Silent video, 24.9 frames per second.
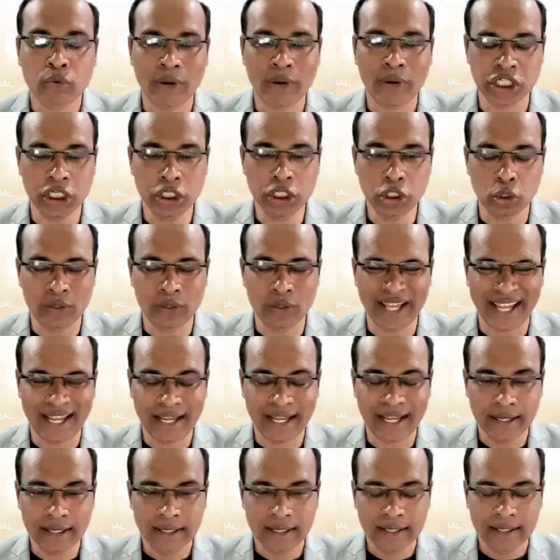question
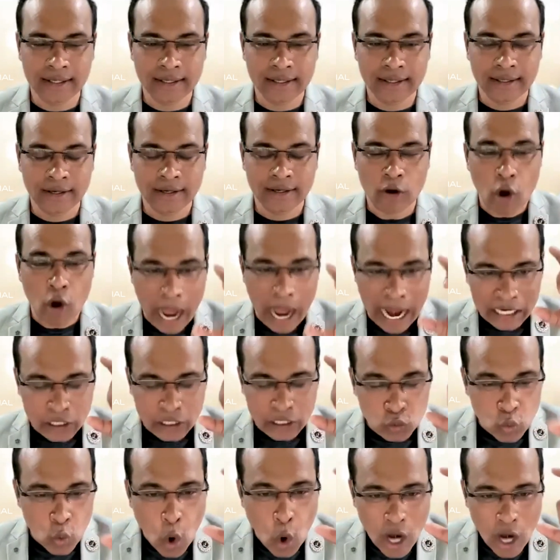today,
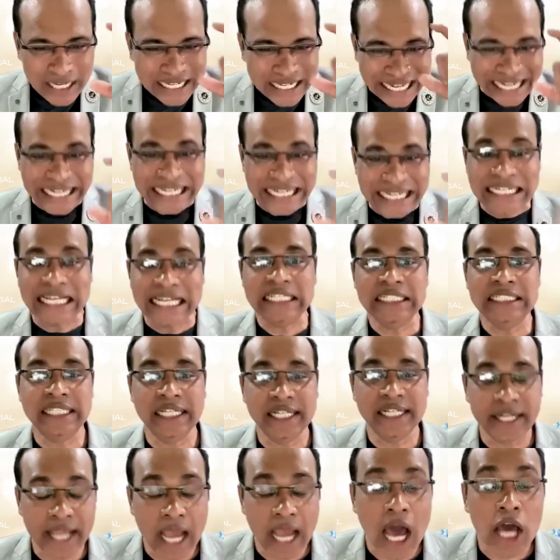at what
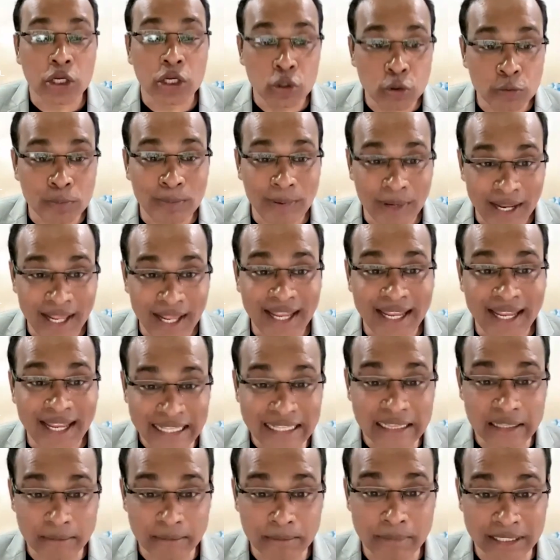intensity are you playing
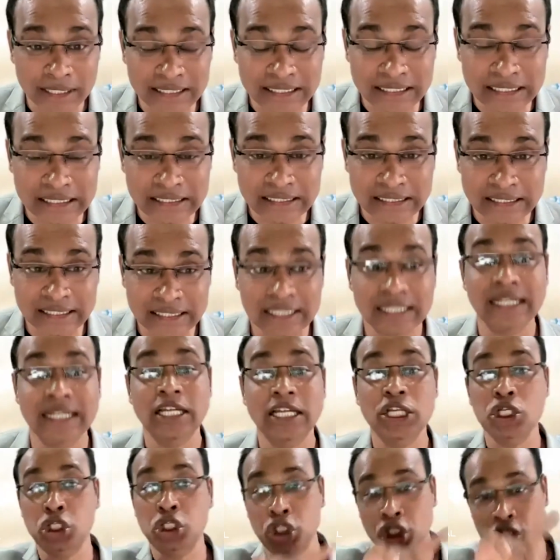in the business?
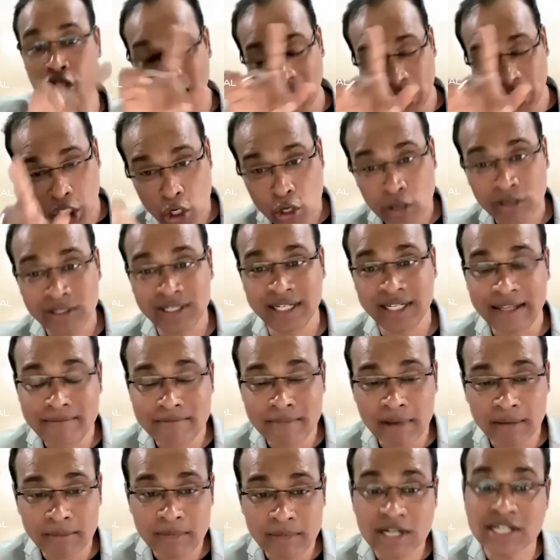Check your team
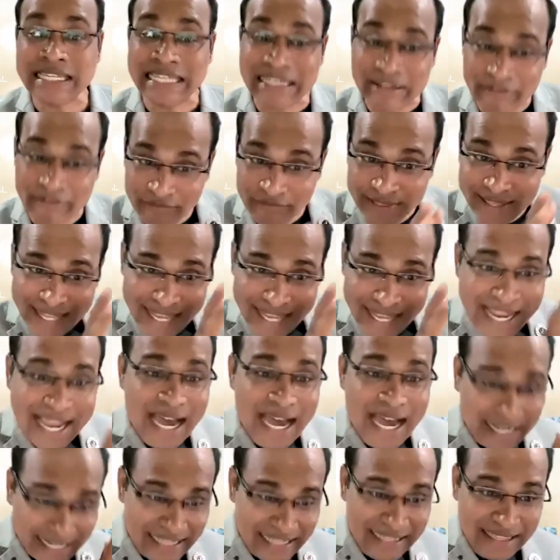members. If they
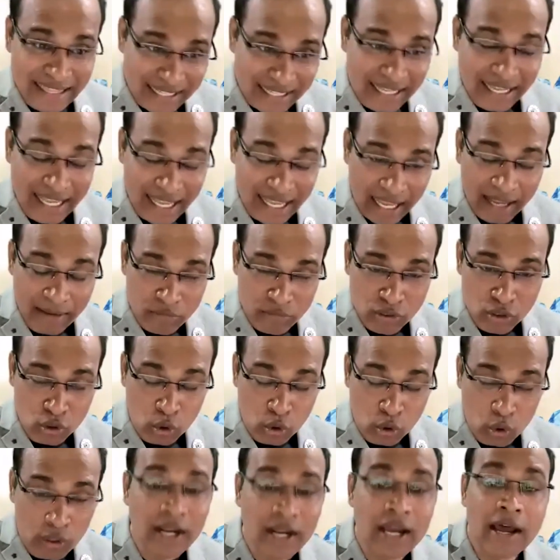are in the game
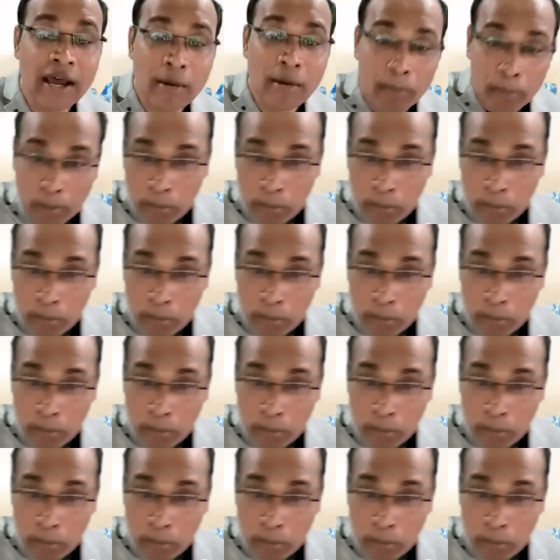zone,